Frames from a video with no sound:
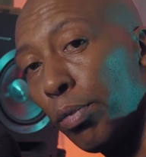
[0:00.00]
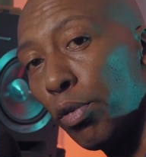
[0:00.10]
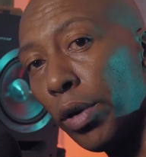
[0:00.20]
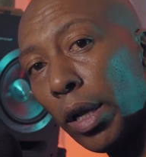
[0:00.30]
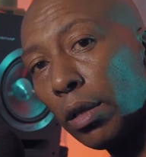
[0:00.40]

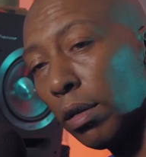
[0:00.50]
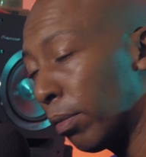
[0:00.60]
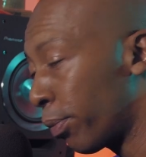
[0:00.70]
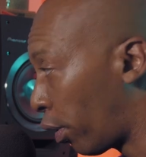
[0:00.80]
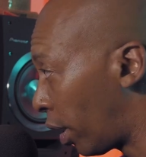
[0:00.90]
product.
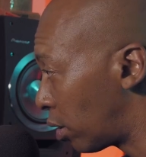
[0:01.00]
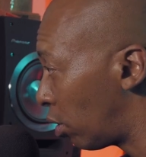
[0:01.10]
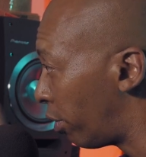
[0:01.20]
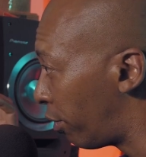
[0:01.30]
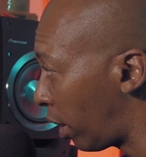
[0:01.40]
product
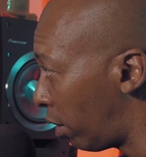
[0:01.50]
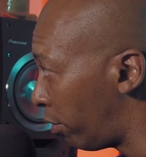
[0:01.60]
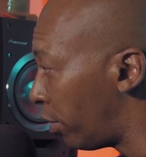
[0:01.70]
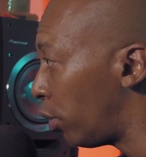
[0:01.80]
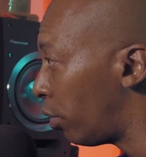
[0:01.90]
or the final
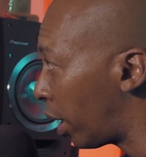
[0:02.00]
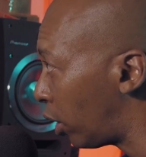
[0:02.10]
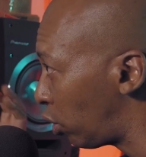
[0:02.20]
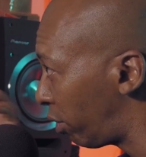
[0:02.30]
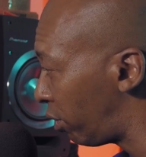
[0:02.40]
video that I
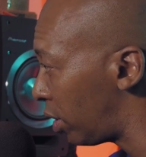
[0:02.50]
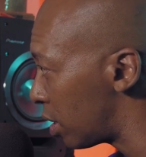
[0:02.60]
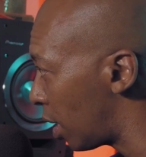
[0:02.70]
shot for these